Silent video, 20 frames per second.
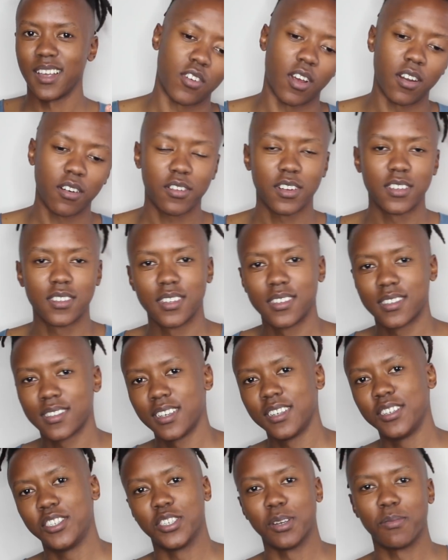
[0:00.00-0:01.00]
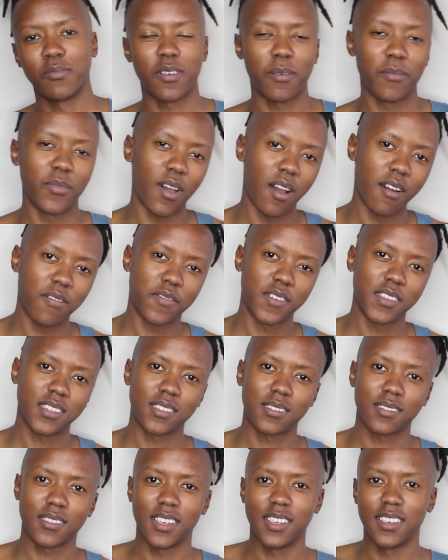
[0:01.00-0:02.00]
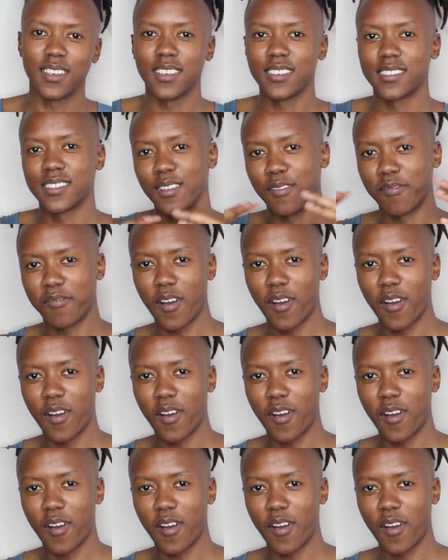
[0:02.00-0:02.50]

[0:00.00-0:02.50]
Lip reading: John Krasinski, Jim from The Office, is the